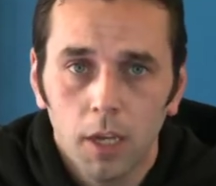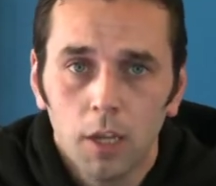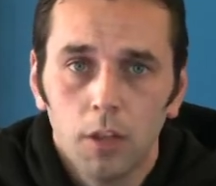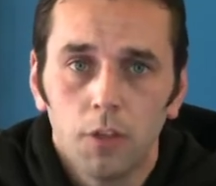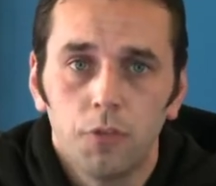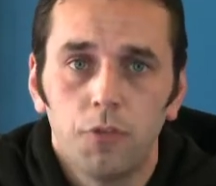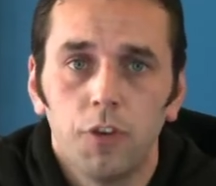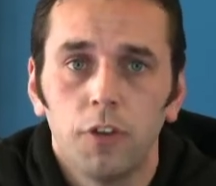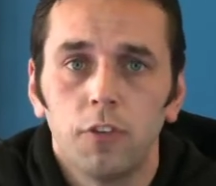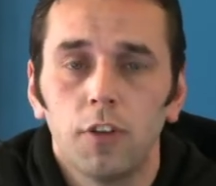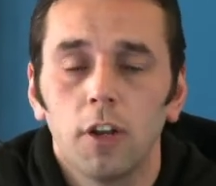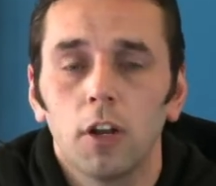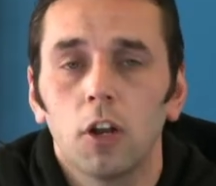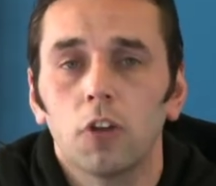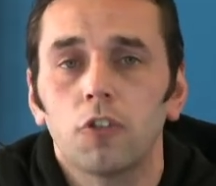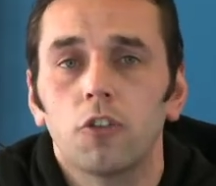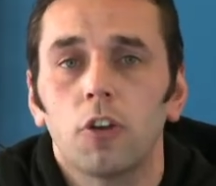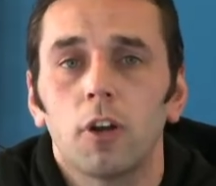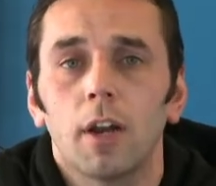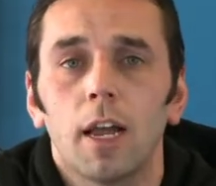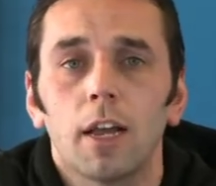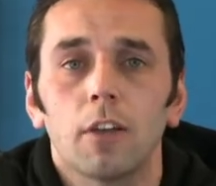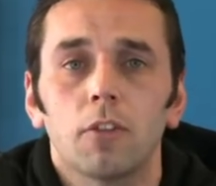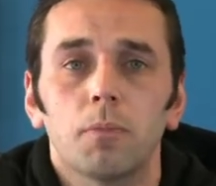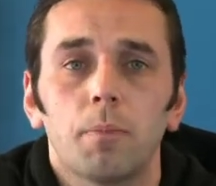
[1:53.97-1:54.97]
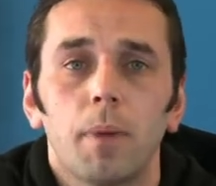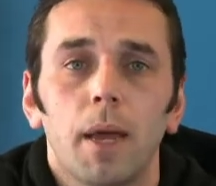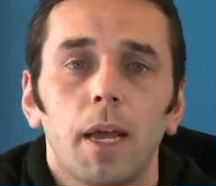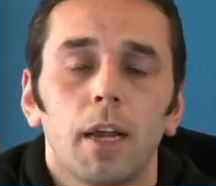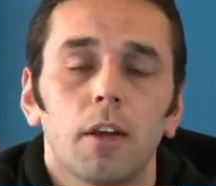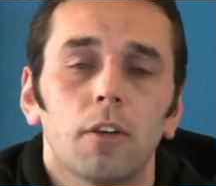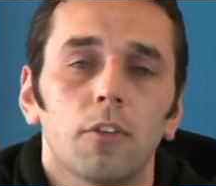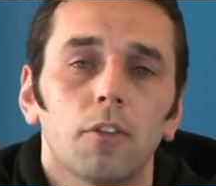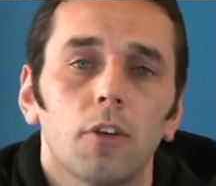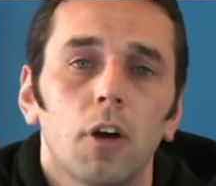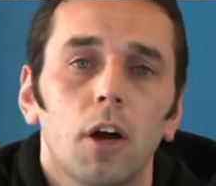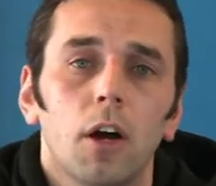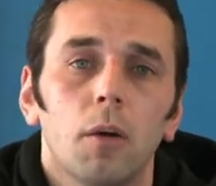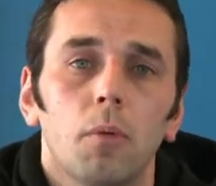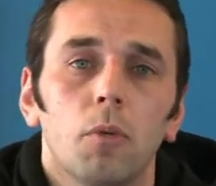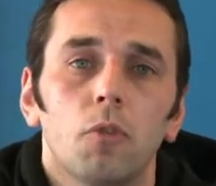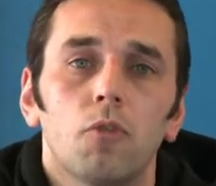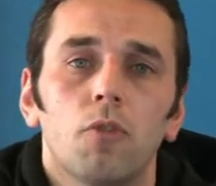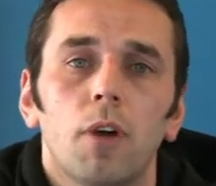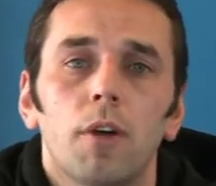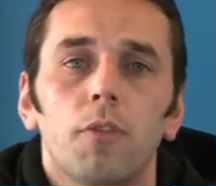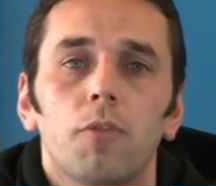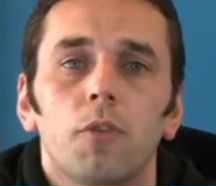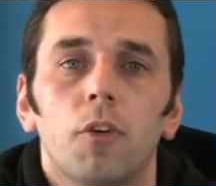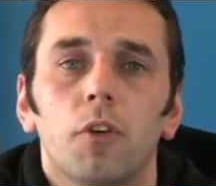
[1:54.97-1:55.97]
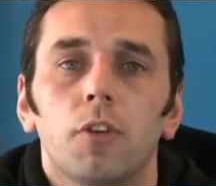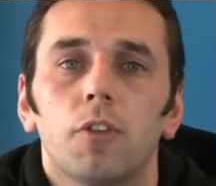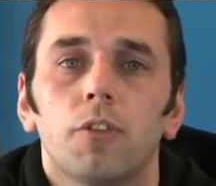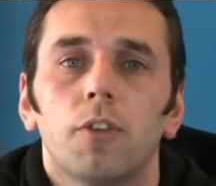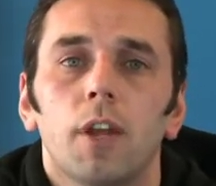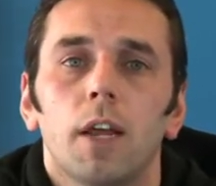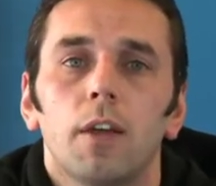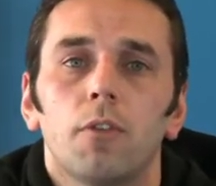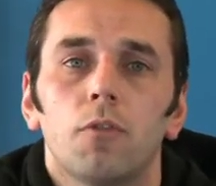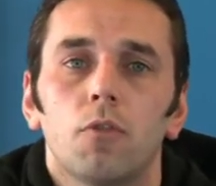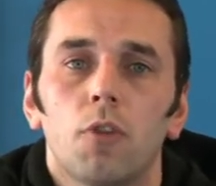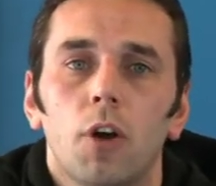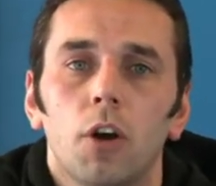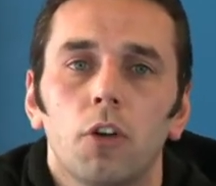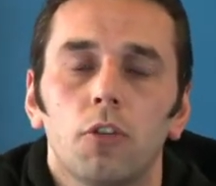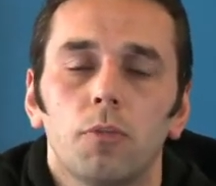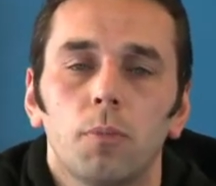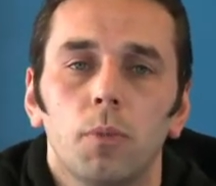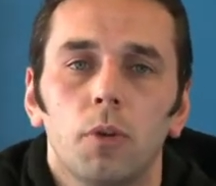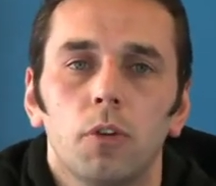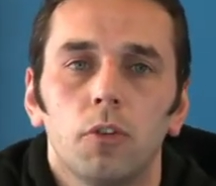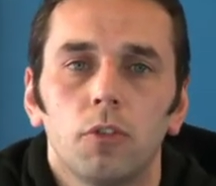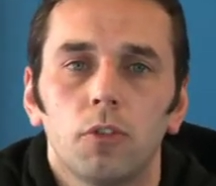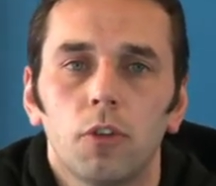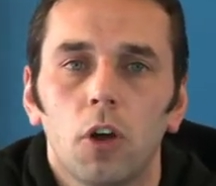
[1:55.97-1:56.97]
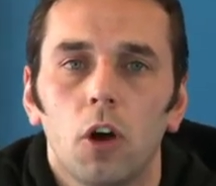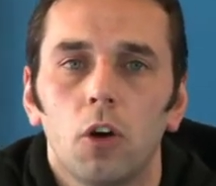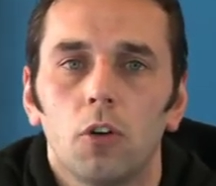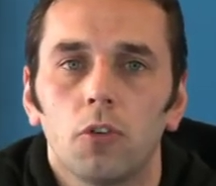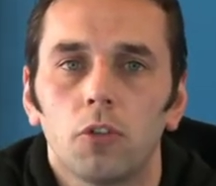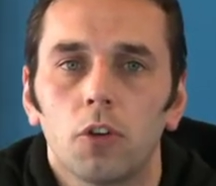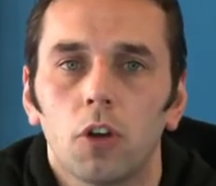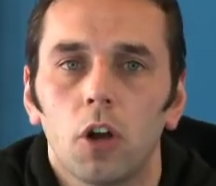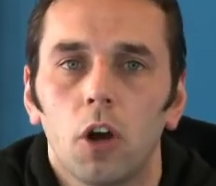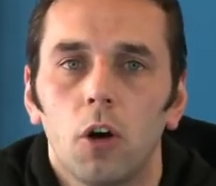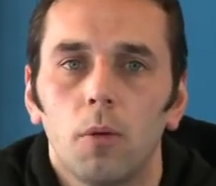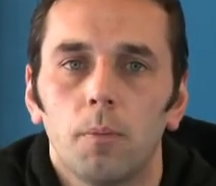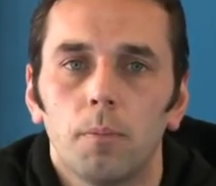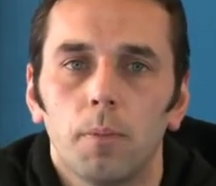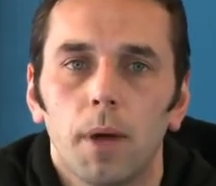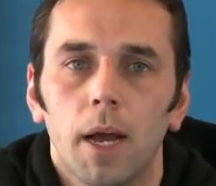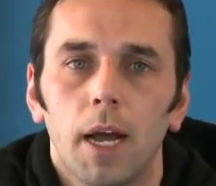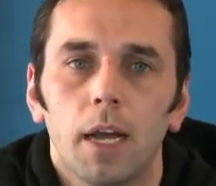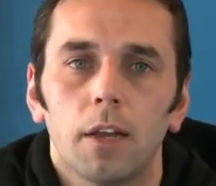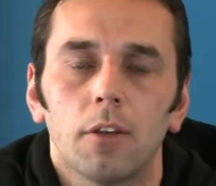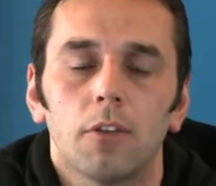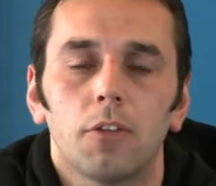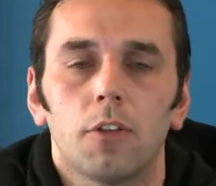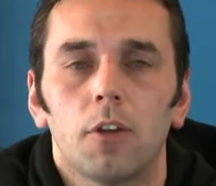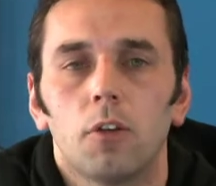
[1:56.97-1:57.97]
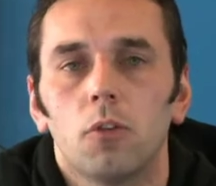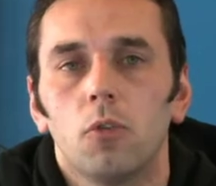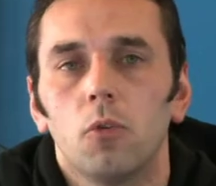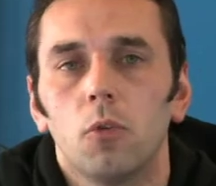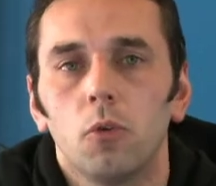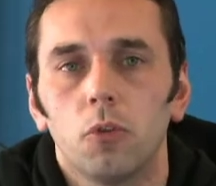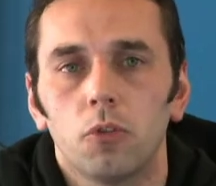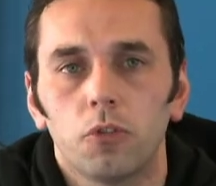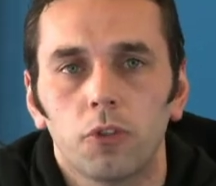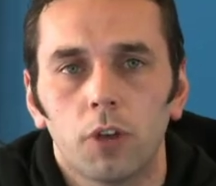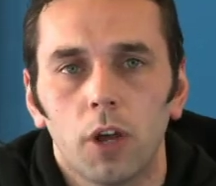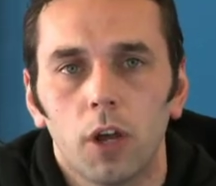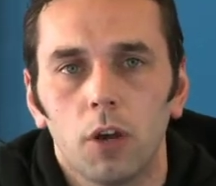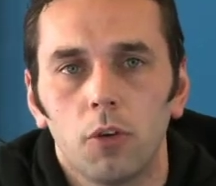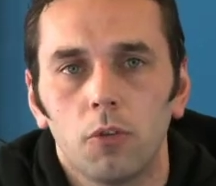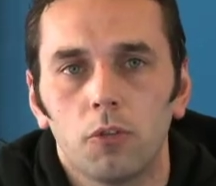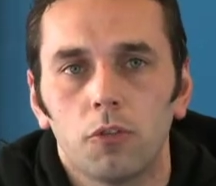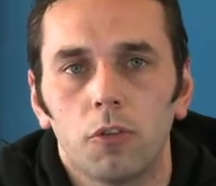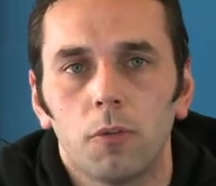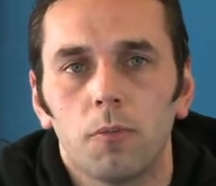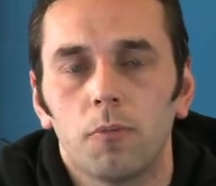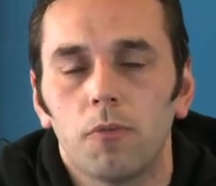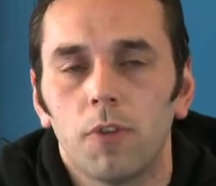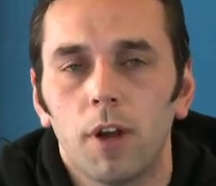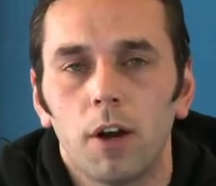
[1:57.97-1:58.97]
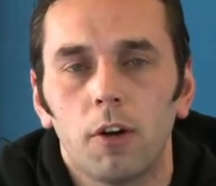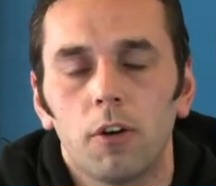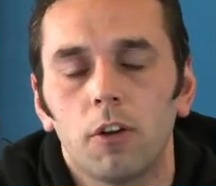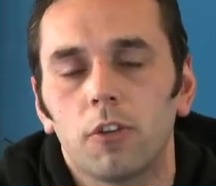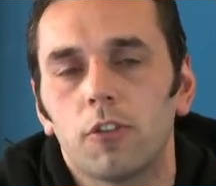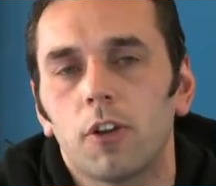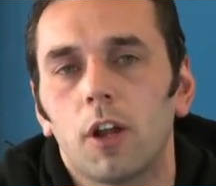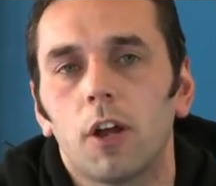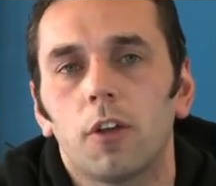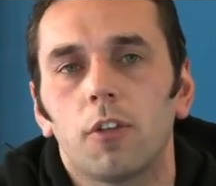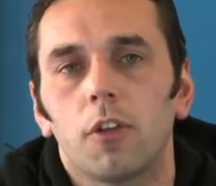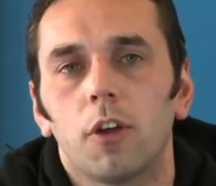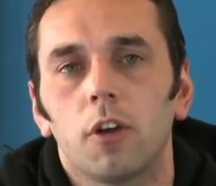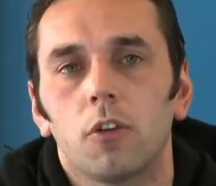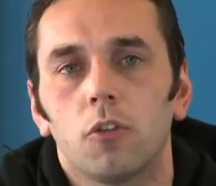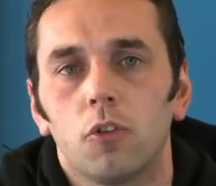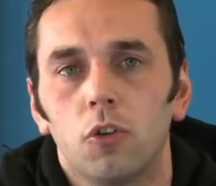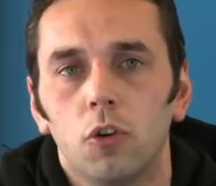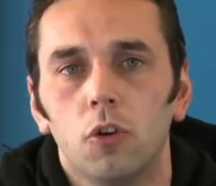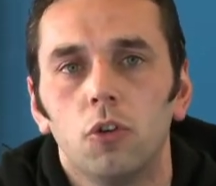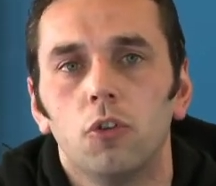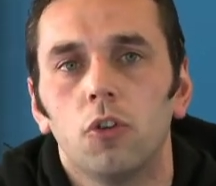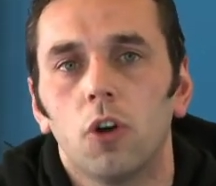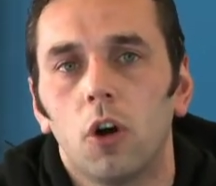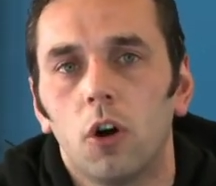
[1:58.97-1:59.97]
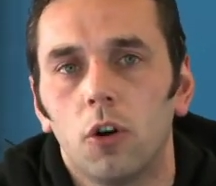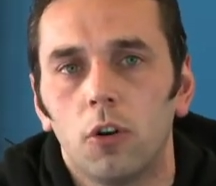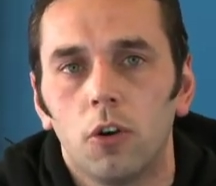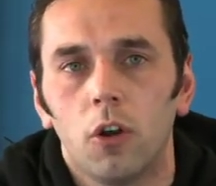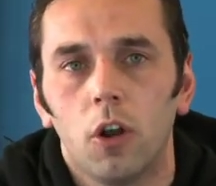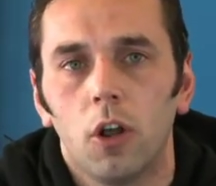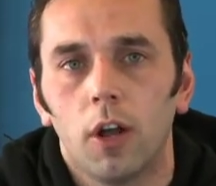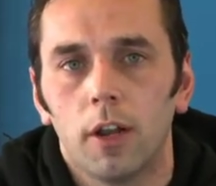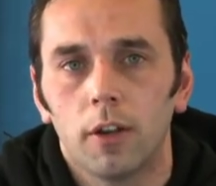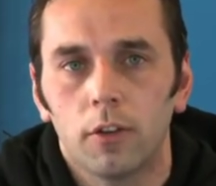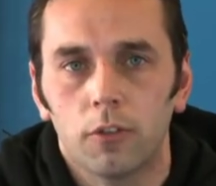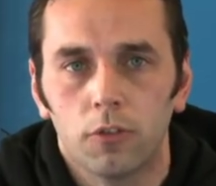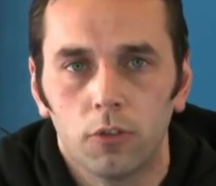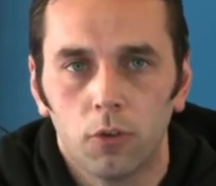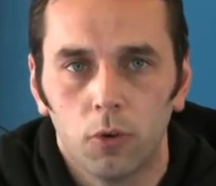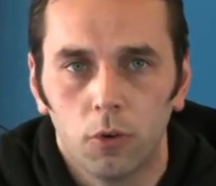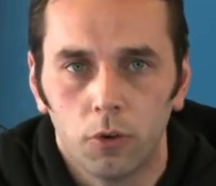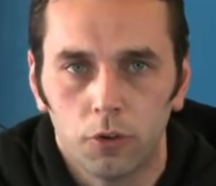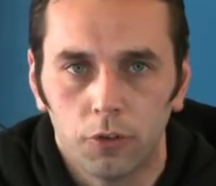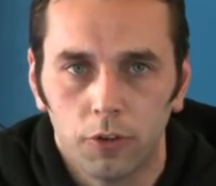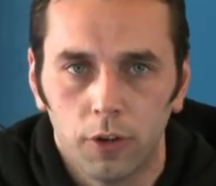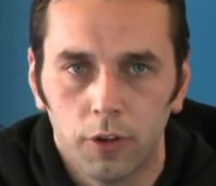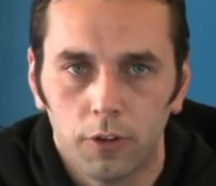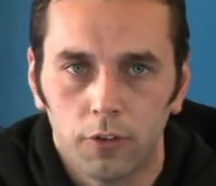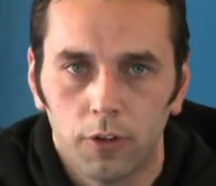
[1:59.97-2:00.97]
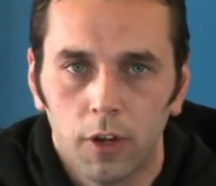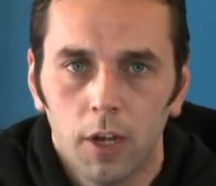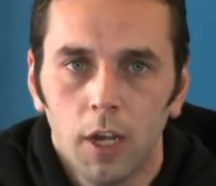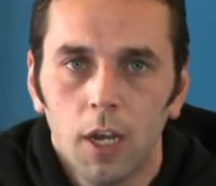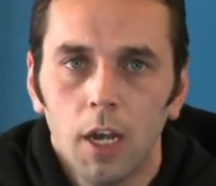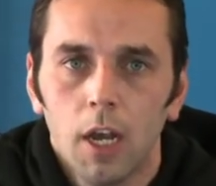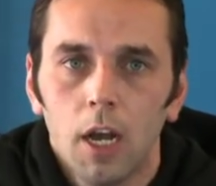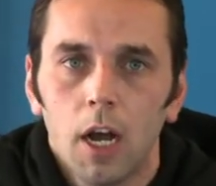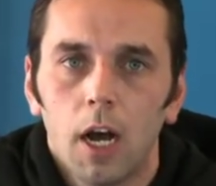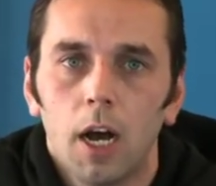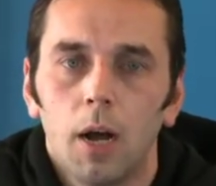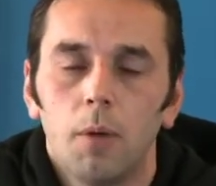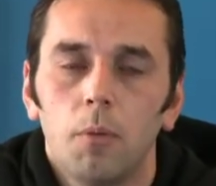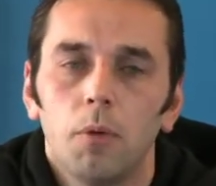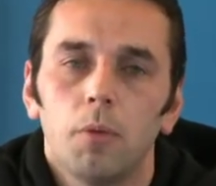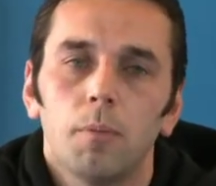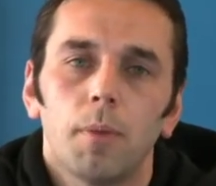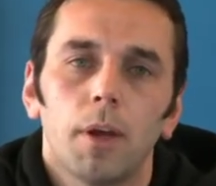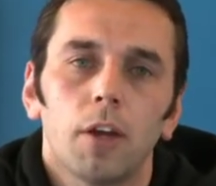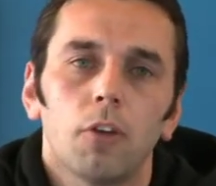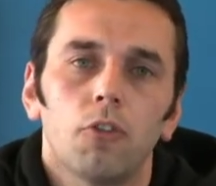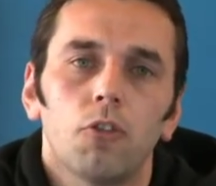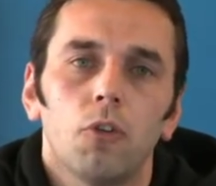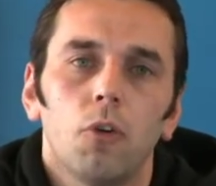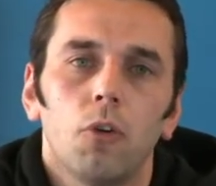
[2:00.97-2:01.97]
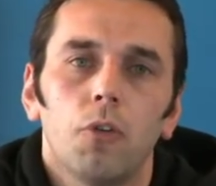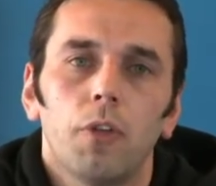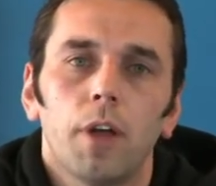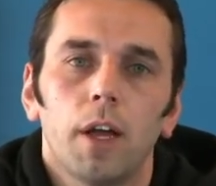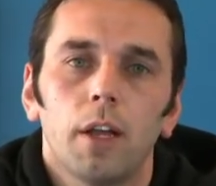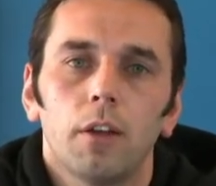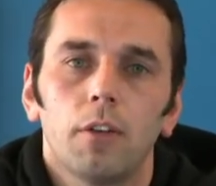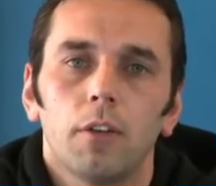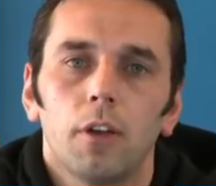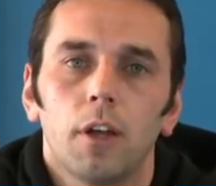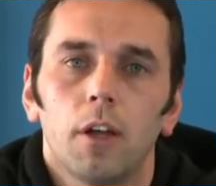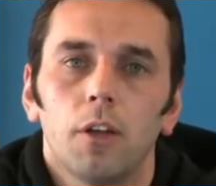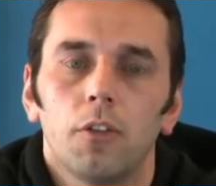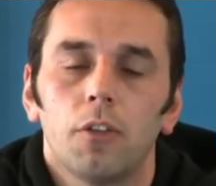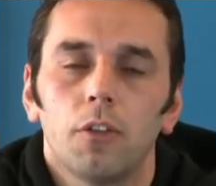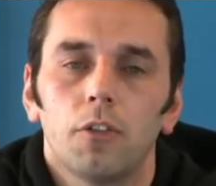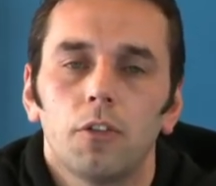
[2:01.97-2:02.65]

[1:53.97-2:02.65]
The physiological aspects, I would reference Dave Grossman's On Combat. There are also some various other good online sources. I would make sure that the